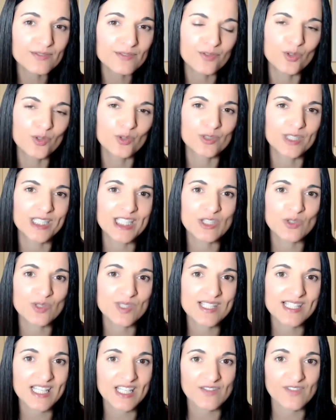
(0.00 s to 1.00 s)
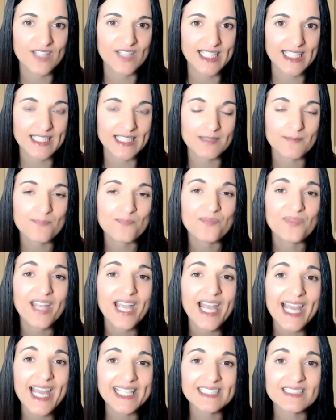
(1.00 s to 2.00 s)
for in your CV
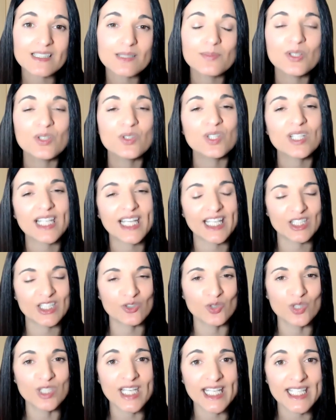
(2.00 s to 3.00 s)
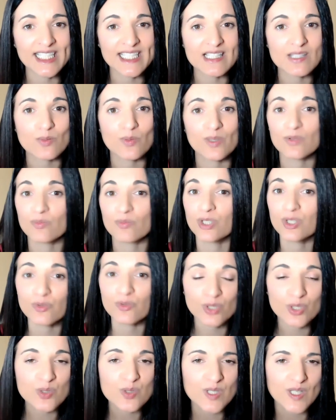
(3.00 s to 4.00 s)
and communicate your needs with
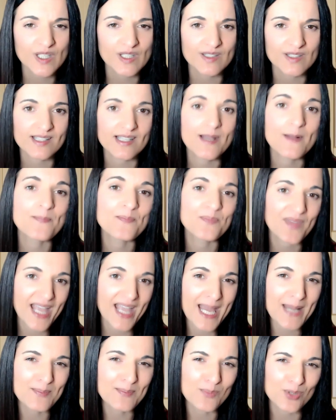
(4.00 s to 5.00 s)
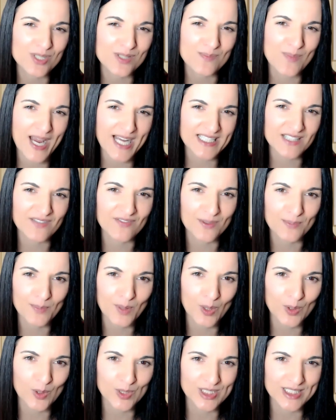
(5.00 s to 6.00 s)
recruiters and prospective
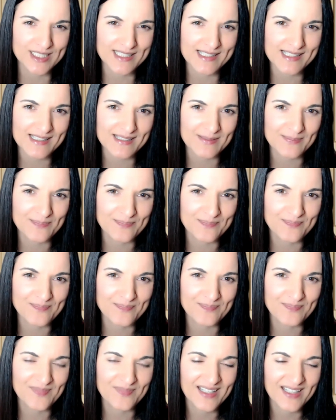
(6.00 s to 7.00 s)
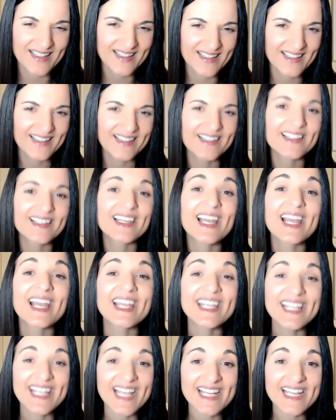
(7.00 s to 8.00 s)
employers.
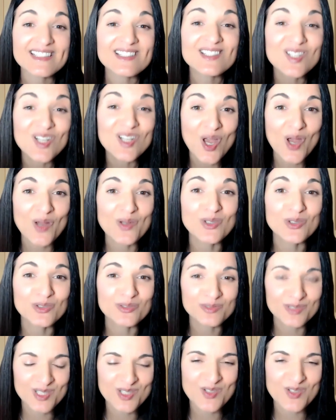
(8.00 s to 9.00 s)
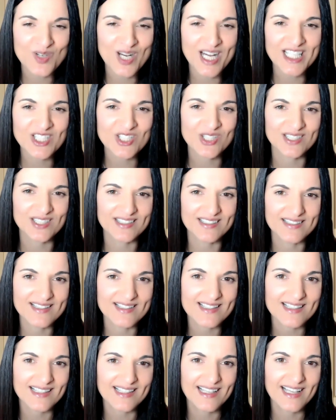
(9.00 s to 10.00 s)
Get to know your
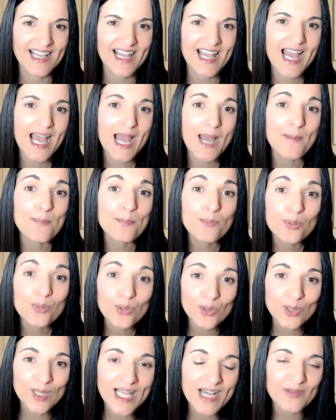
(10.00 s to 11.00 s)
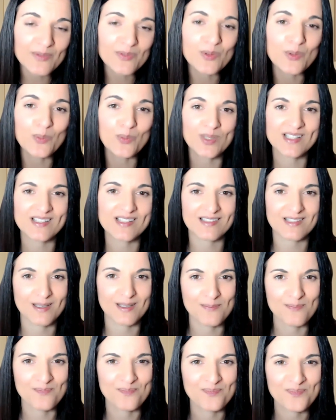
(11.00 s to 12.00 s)
frustrations and pull out the
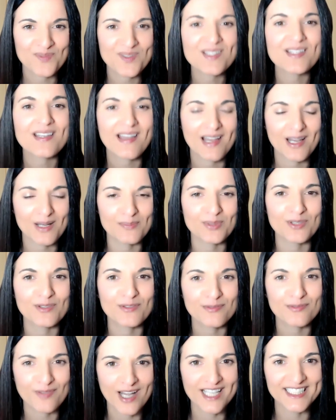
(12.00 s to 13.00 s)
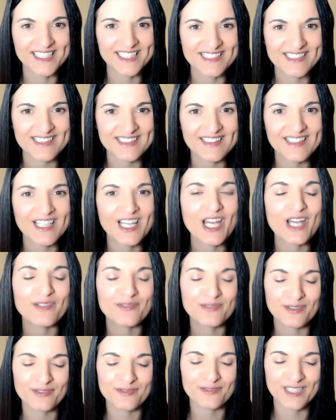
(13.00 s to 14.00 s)
wisdom to help you find a
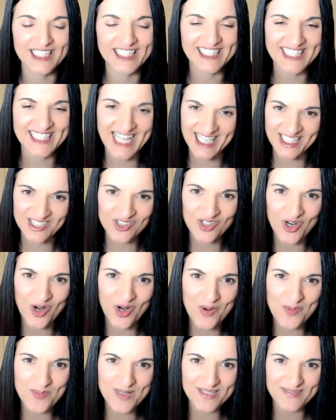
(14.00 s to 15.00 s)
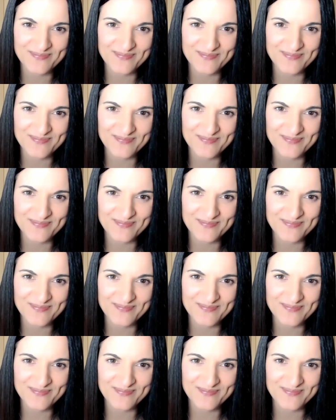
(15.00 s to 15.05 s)
fulfilling next job.